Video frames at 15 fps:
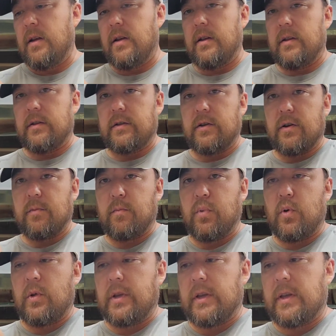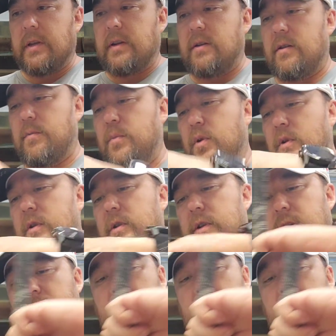and start pulling it apart.